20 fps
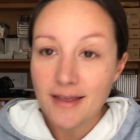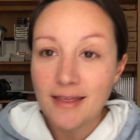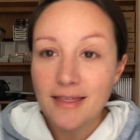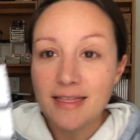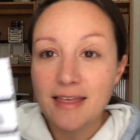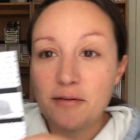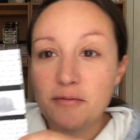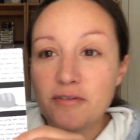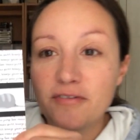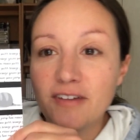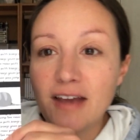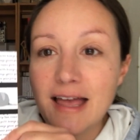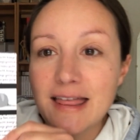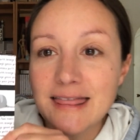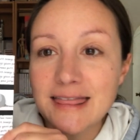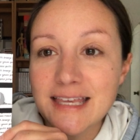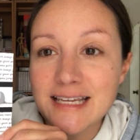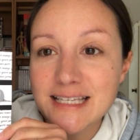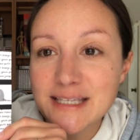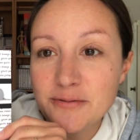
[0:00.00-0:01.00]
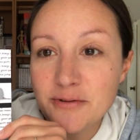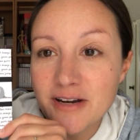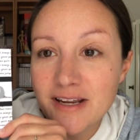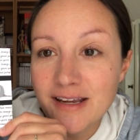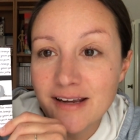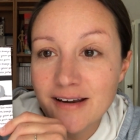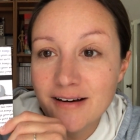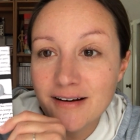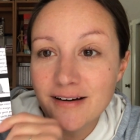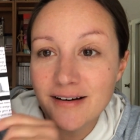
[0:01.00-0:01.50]
Then we've got this one
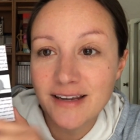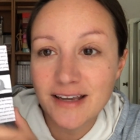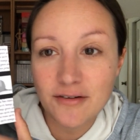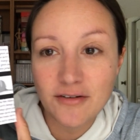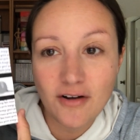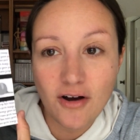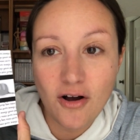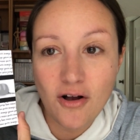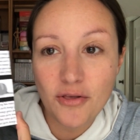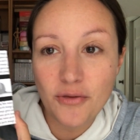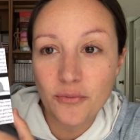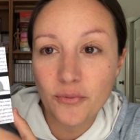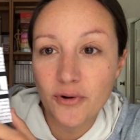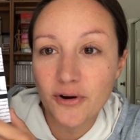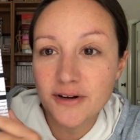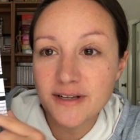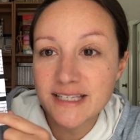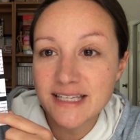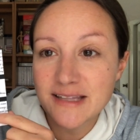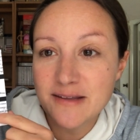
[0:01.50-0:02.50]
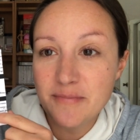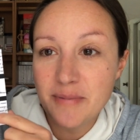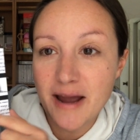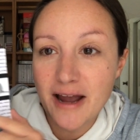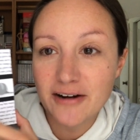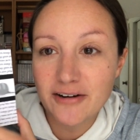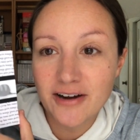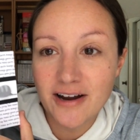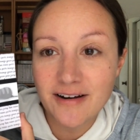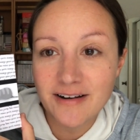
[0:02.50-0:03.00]
here, again, all the words in the
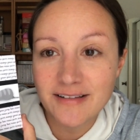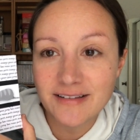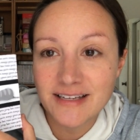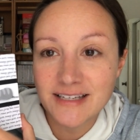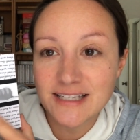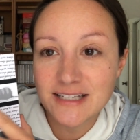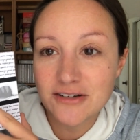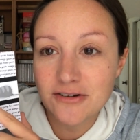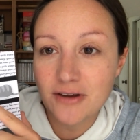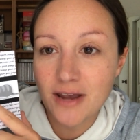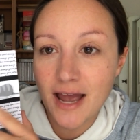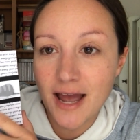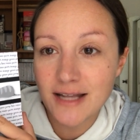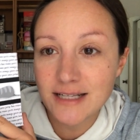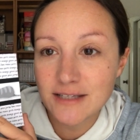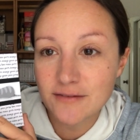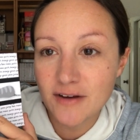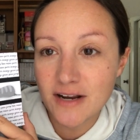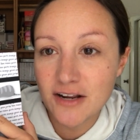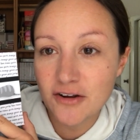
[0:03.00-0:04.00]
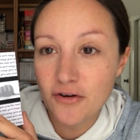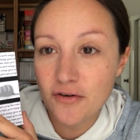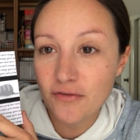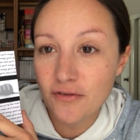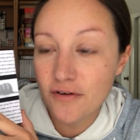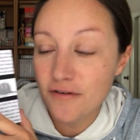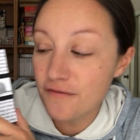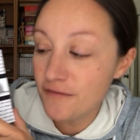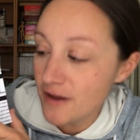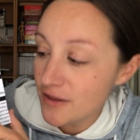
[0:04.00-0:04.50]
background, and these two cats fighting over
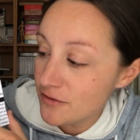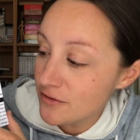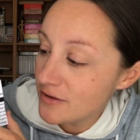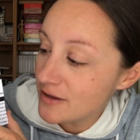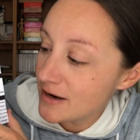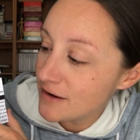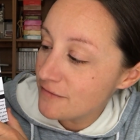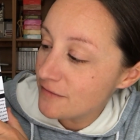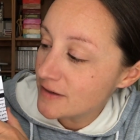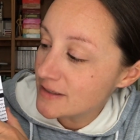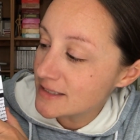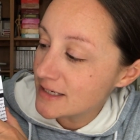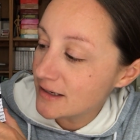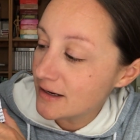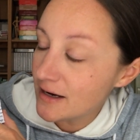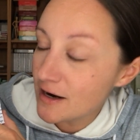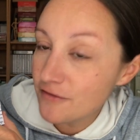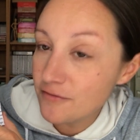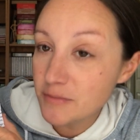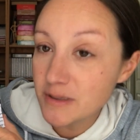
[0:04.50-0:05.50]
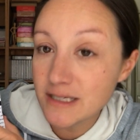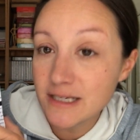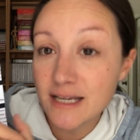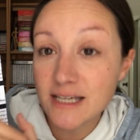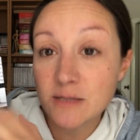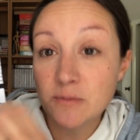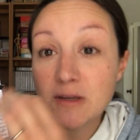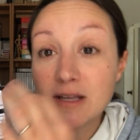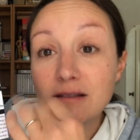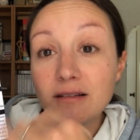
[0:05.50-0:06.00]
a feather that I fussy cut out from the
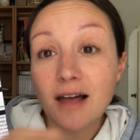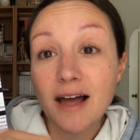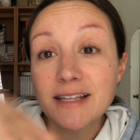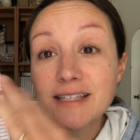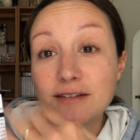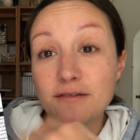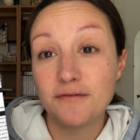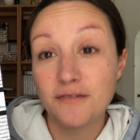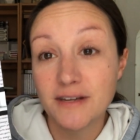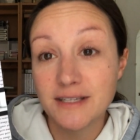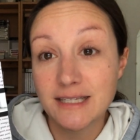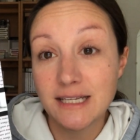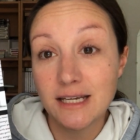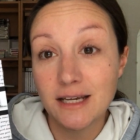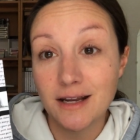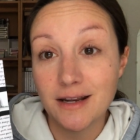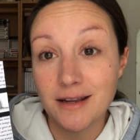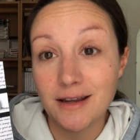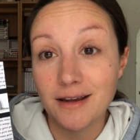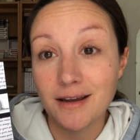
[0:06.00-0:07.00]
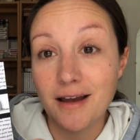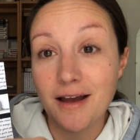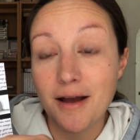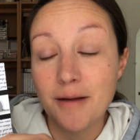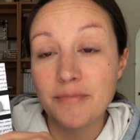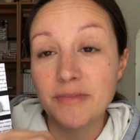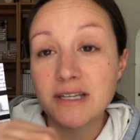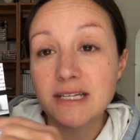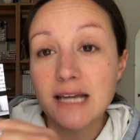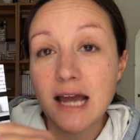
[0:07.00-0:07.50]
DSP. Lots of fussy cutting.
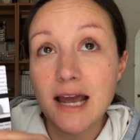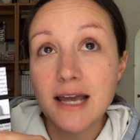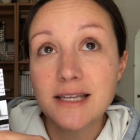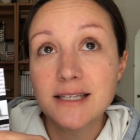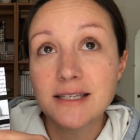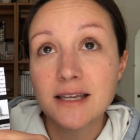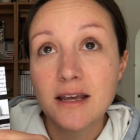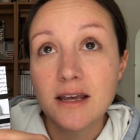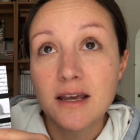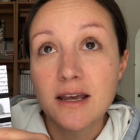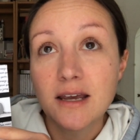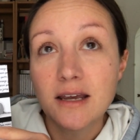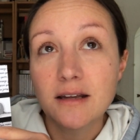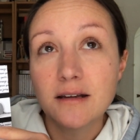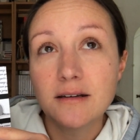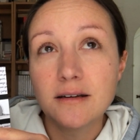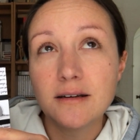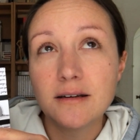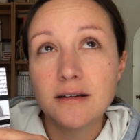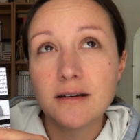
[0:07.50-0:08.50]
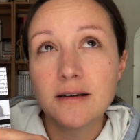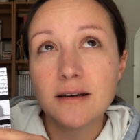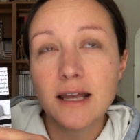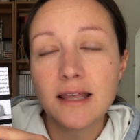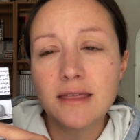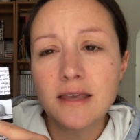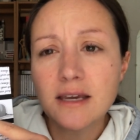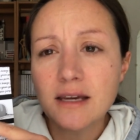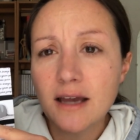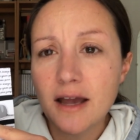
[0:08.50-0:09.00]
The dies, I
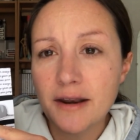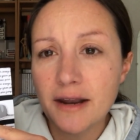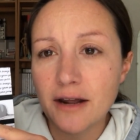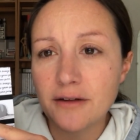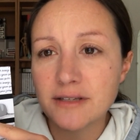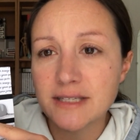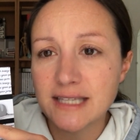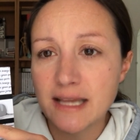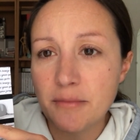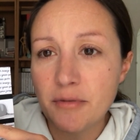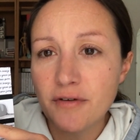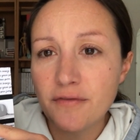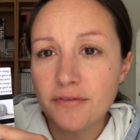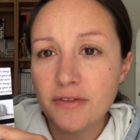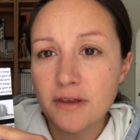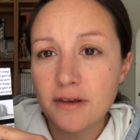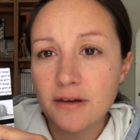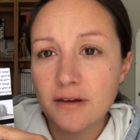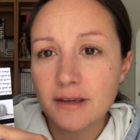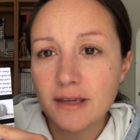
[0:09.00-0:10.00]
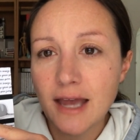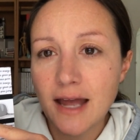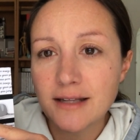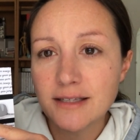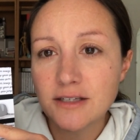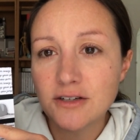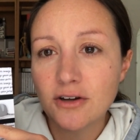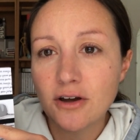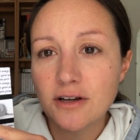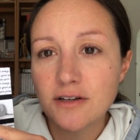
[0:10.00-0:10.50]
think, cut out some of the cats
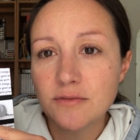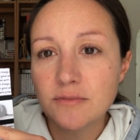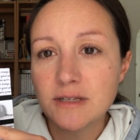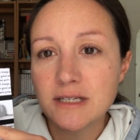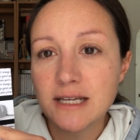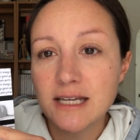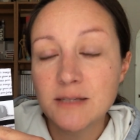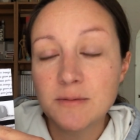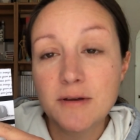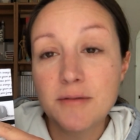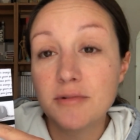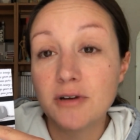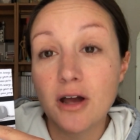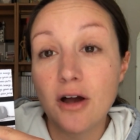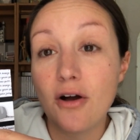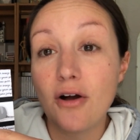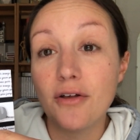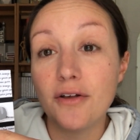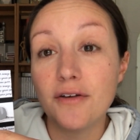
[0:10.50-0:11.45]
and dogs from the DSP, but not all